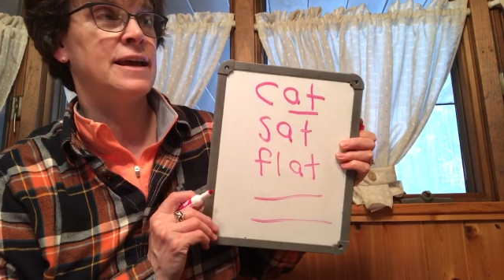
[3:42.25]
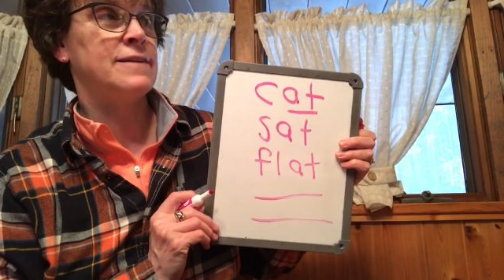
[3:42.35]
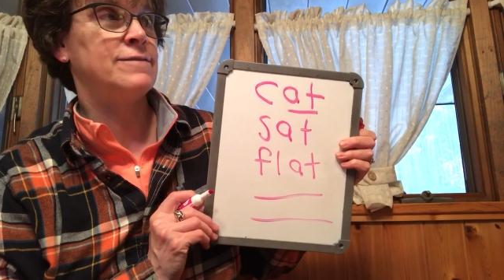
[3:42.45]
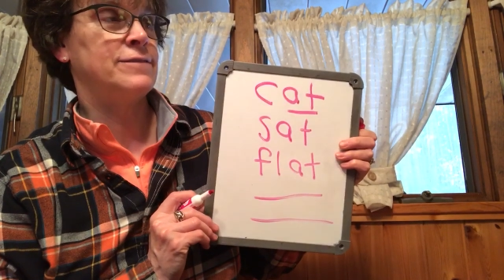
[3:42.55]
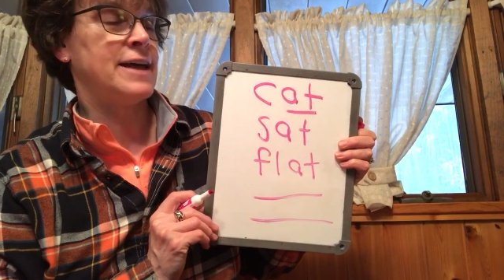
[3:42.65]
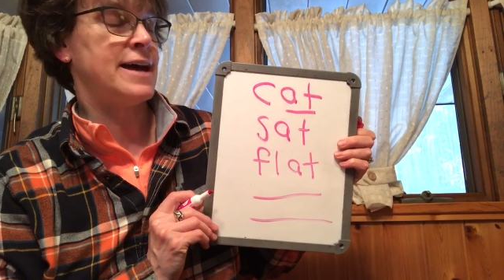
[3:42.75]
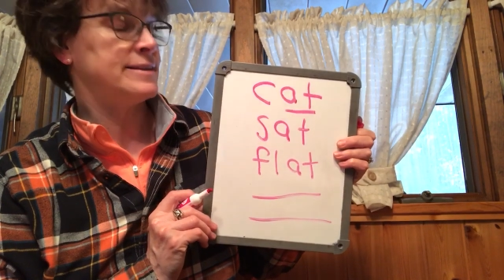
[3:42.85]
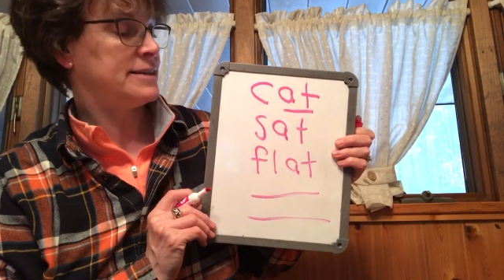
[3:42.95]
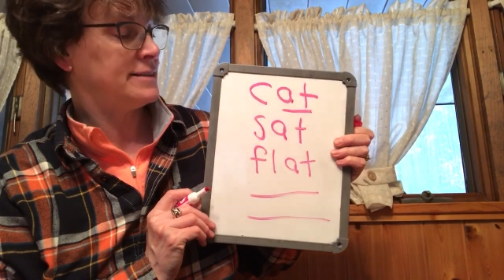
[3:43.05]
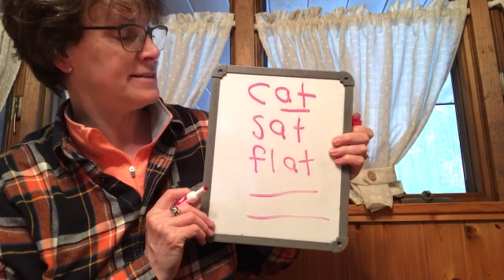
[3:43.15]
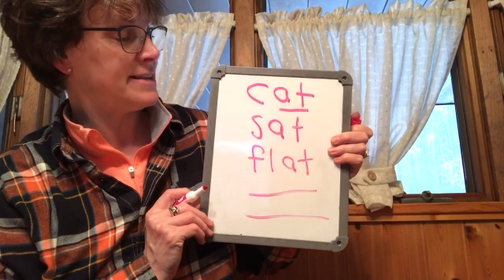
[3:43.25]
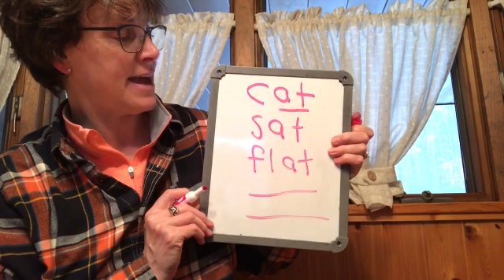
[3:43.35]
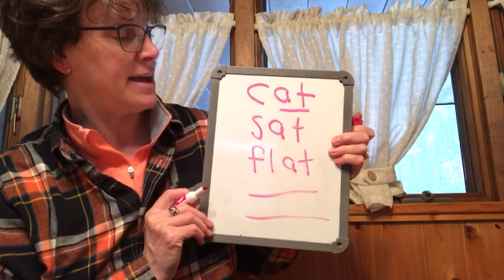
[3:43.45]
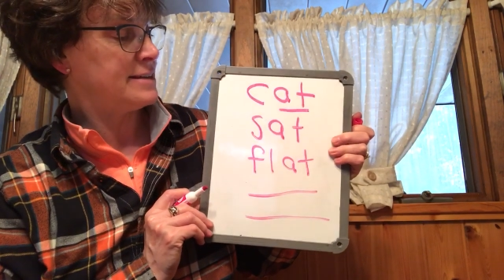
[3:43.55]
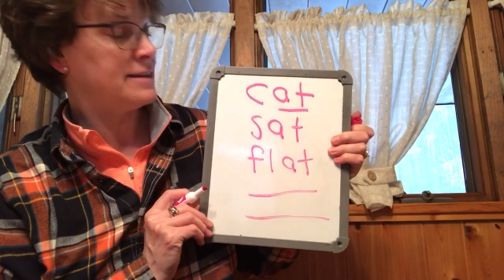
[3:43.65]
and flat and
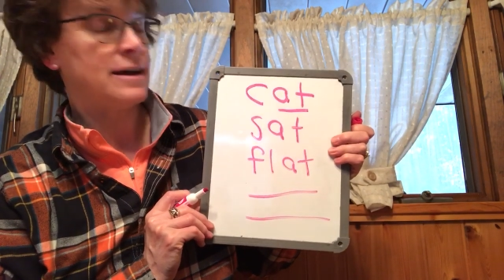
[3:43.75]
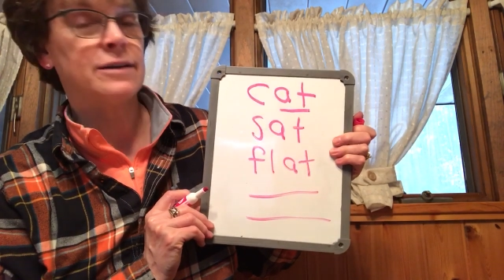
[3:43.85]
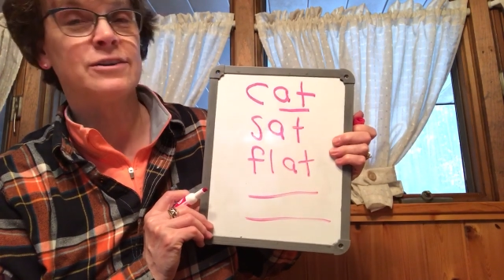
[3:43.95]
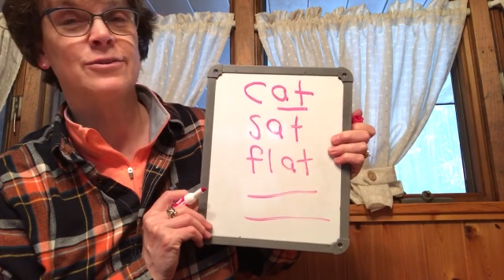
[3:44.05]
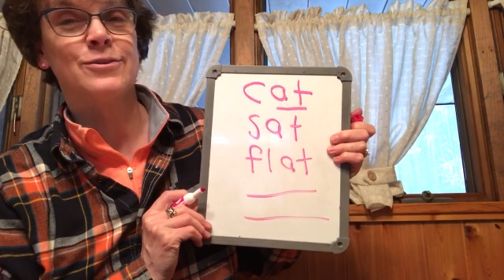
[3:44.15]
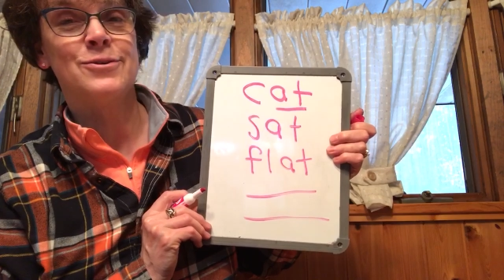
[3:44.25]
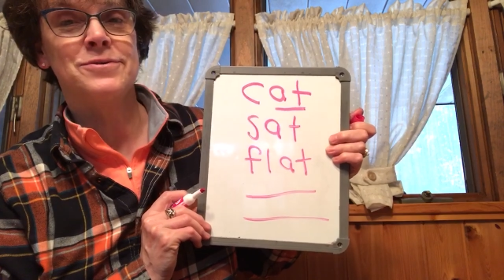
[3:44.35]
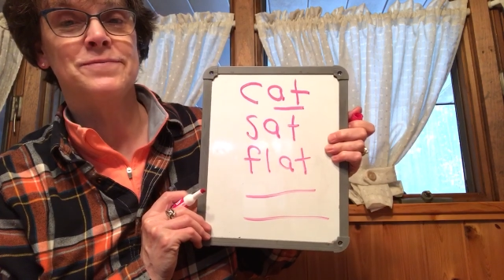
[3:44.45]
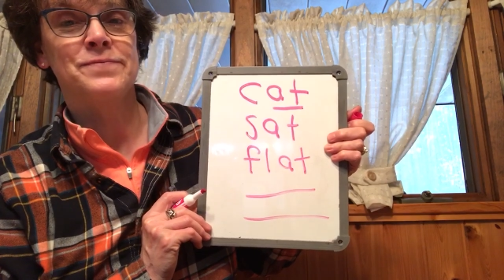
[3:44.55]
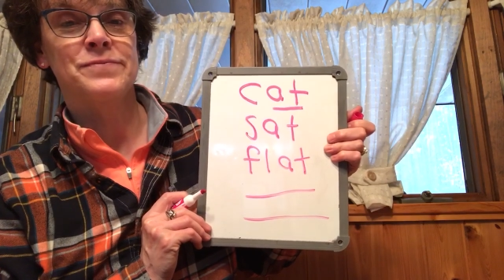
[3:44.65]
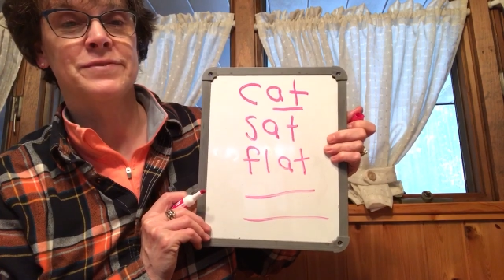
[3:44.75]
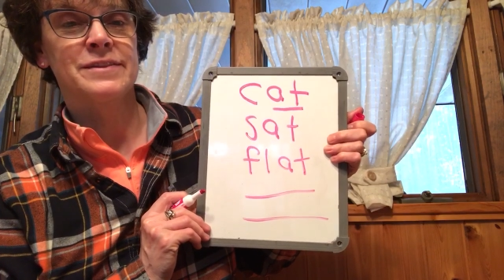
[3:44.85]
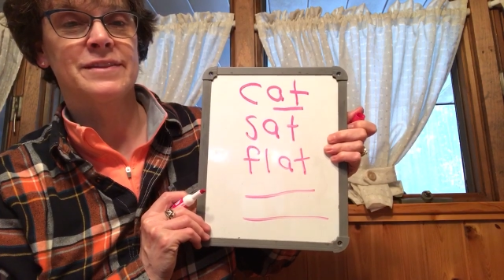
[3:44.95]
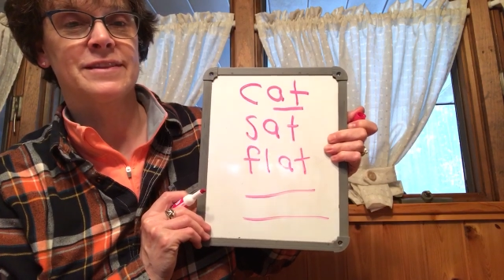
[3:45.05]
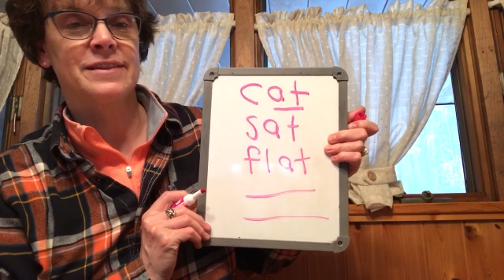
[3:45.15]
sat on your own.
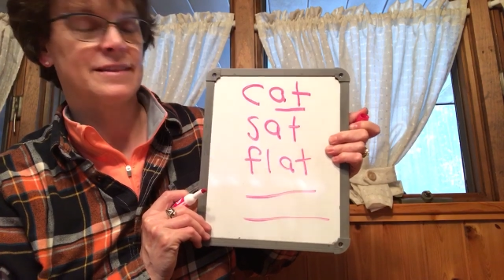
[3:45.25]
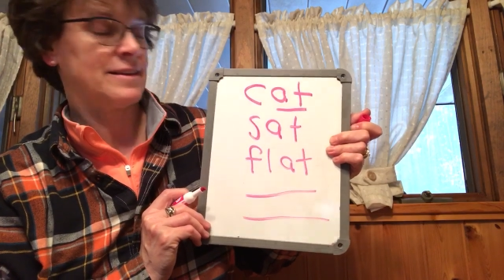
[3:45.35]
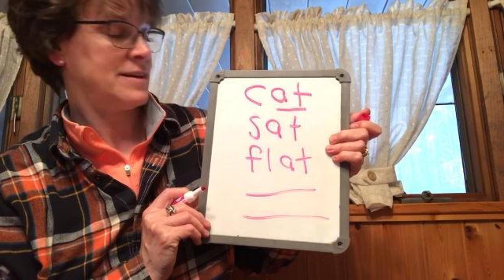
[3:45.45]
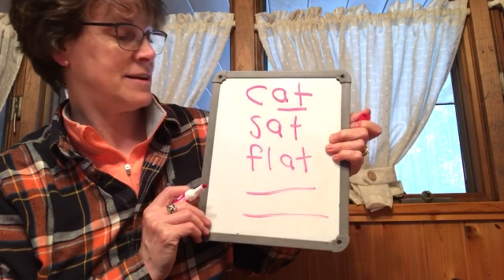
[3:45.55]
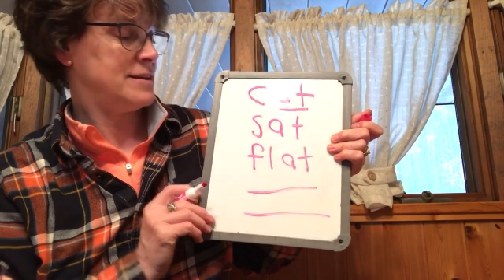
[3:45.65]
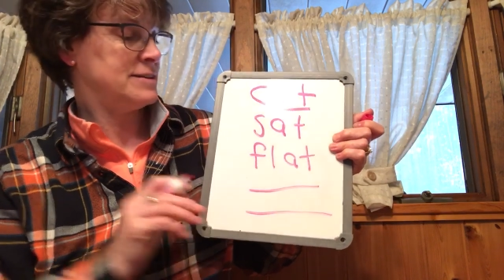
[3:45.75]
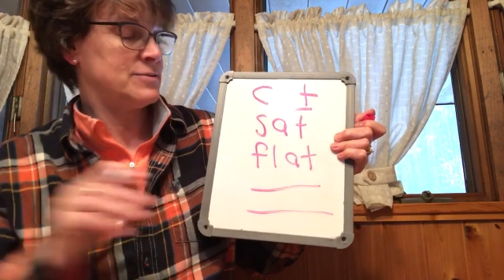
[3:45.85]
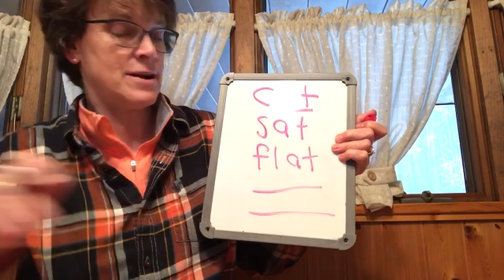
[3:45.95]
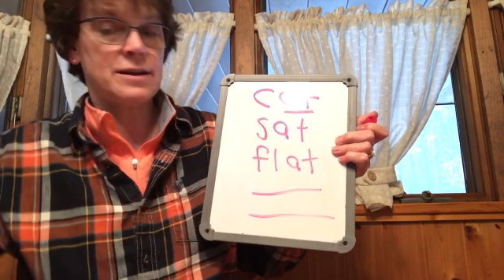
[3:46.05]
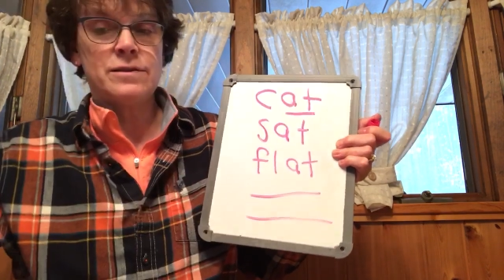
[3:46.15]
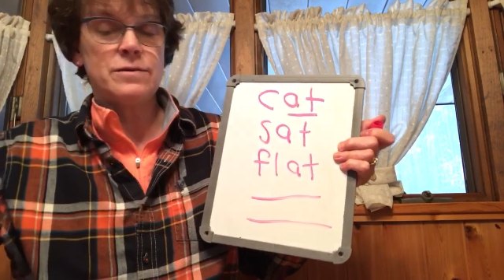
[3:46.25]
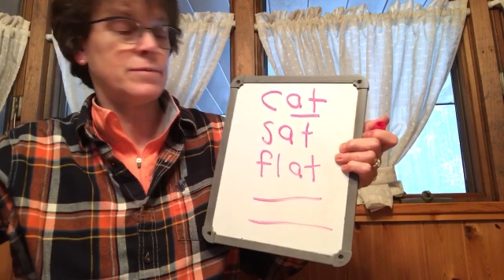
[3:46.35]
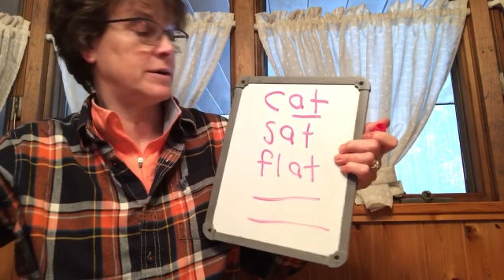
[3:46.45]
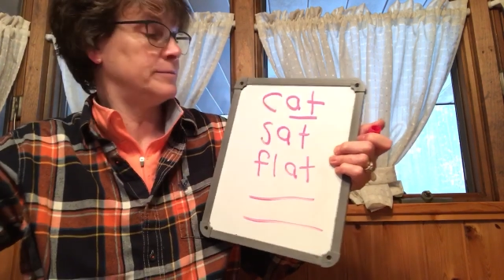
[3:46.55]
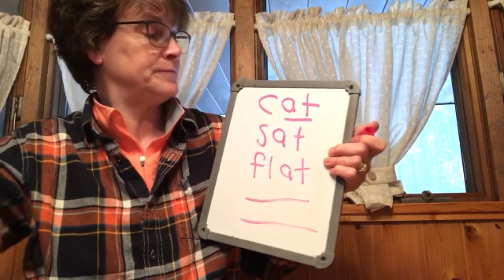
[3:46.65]
Okay, let's try another
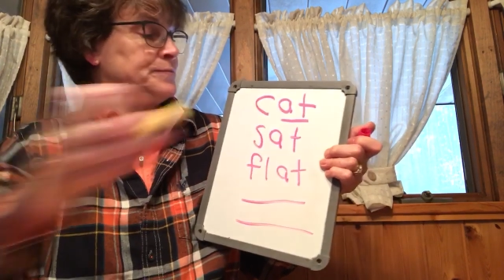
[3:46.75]
one.